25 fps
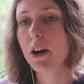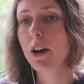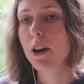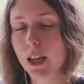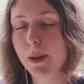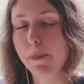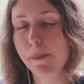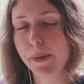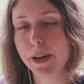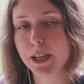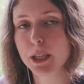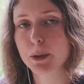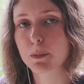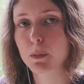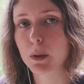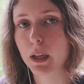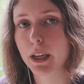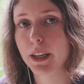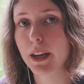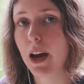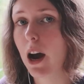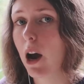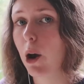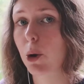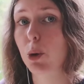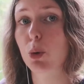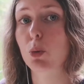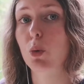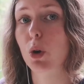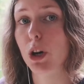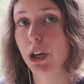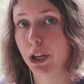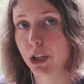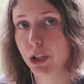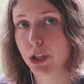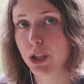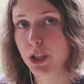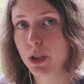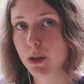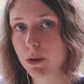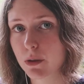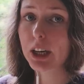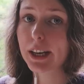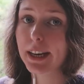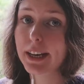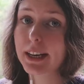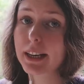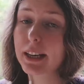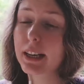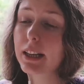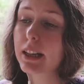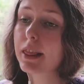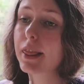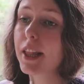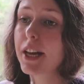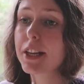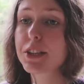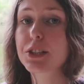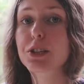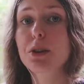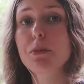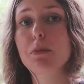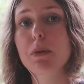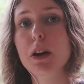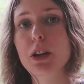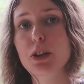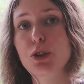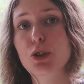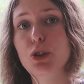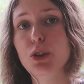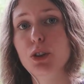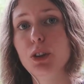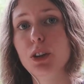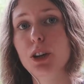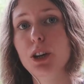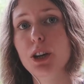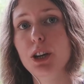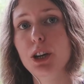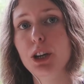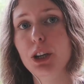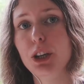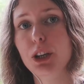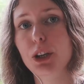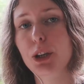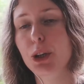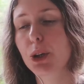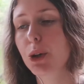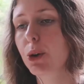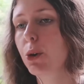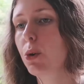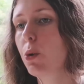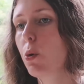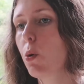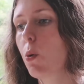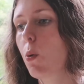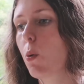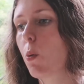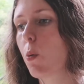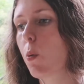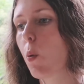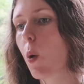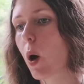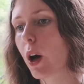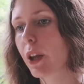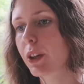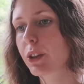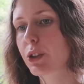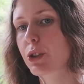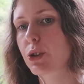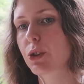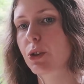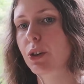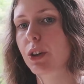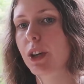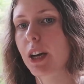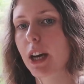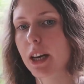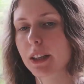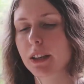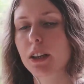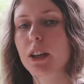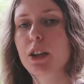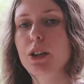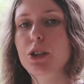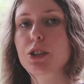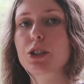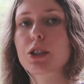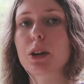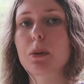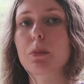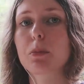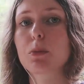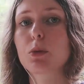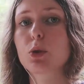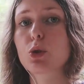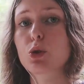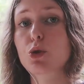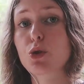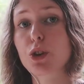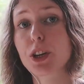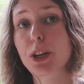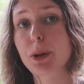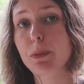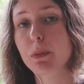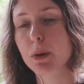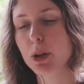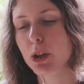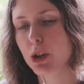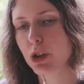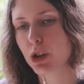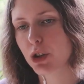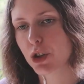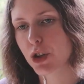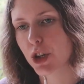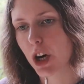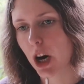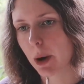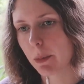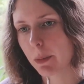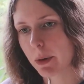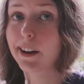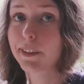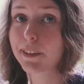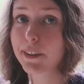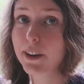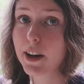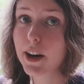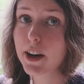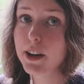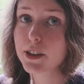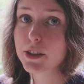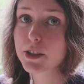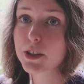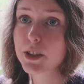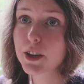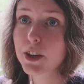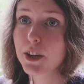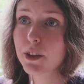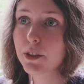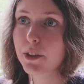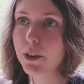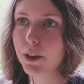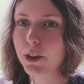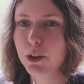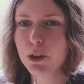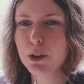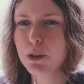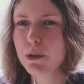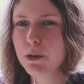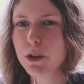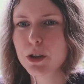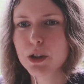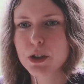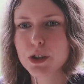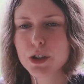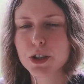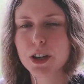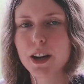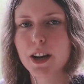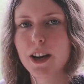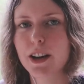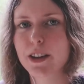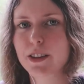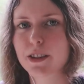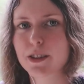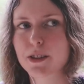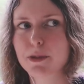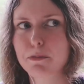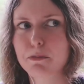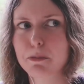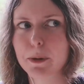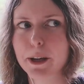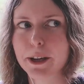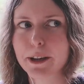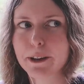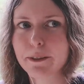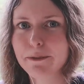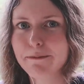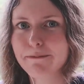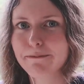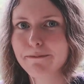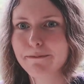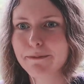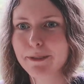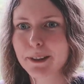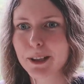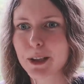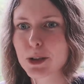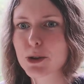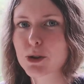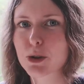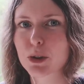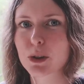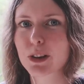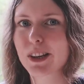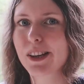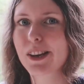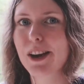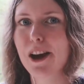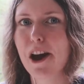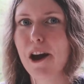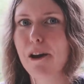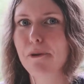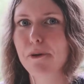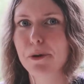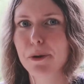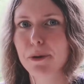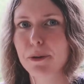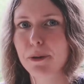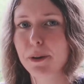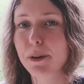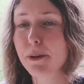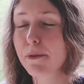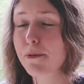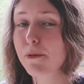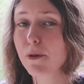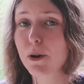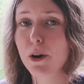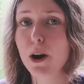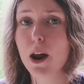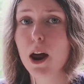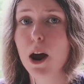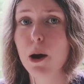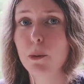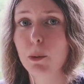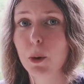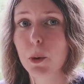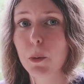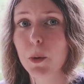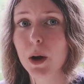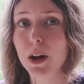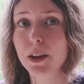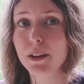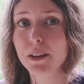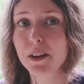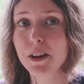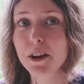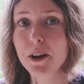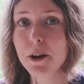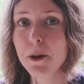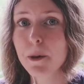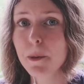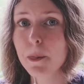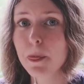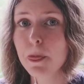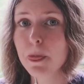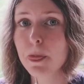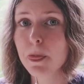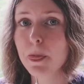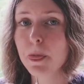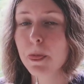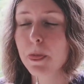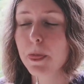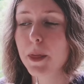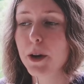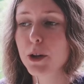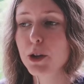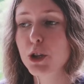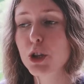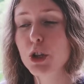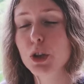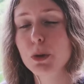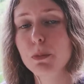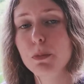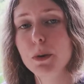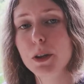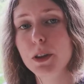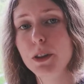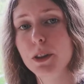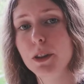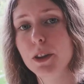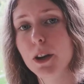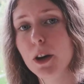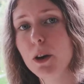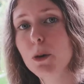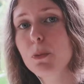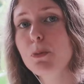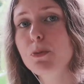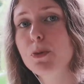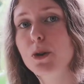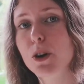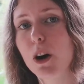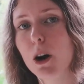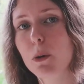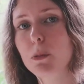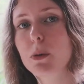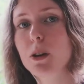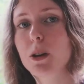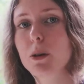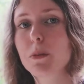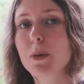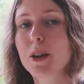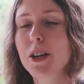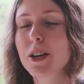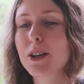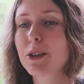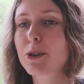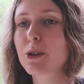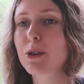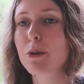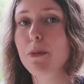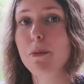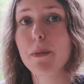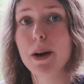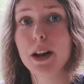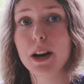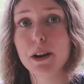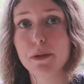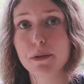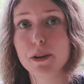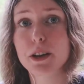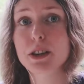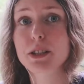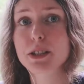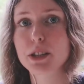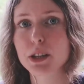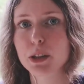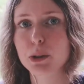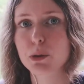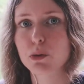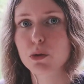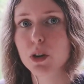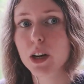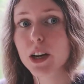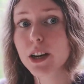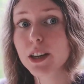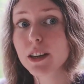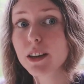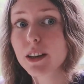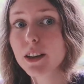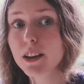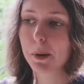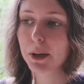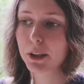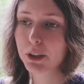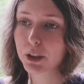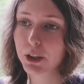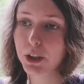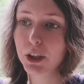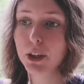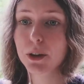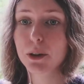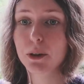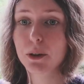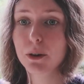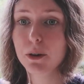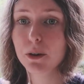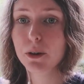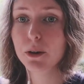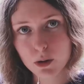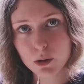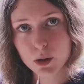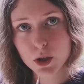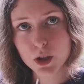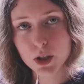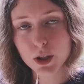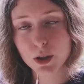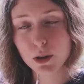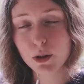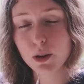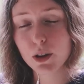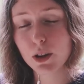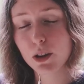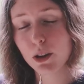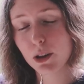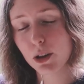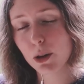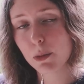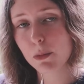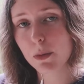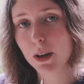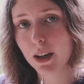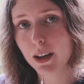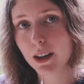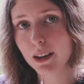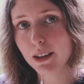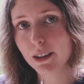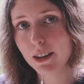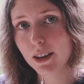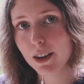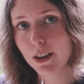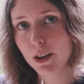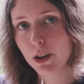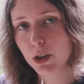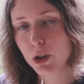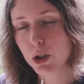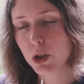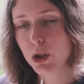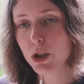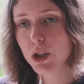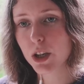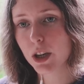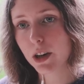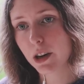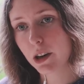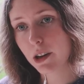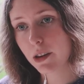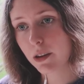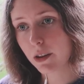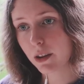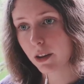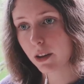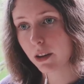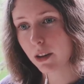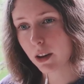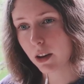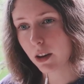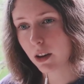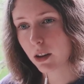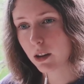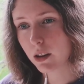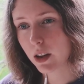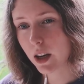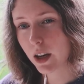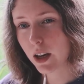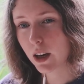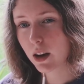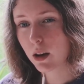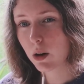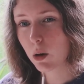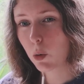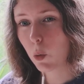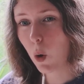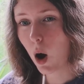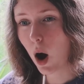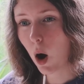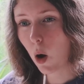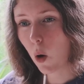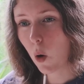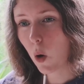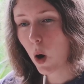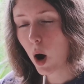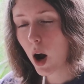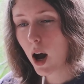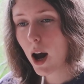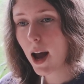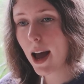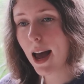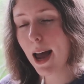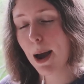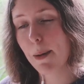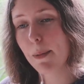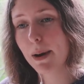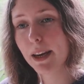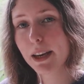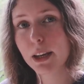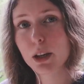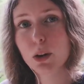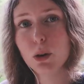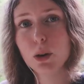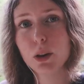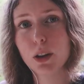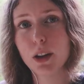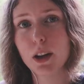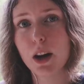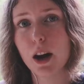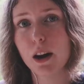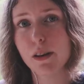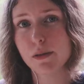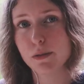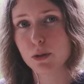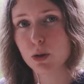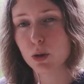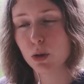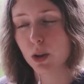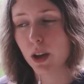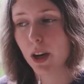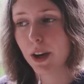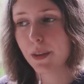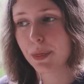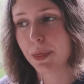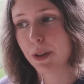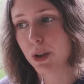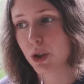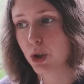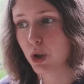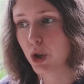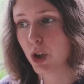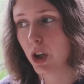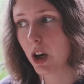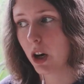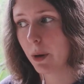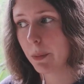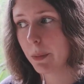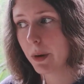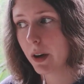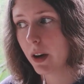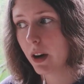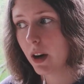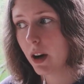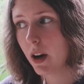Let me explain how it works. Okay, let's imagine you want to get some dream job, and as the universe has literally everything for everyone, there should be no problem to manifest it, right? But you also in your mind you start thinking like, wow, am I good enough to get this job?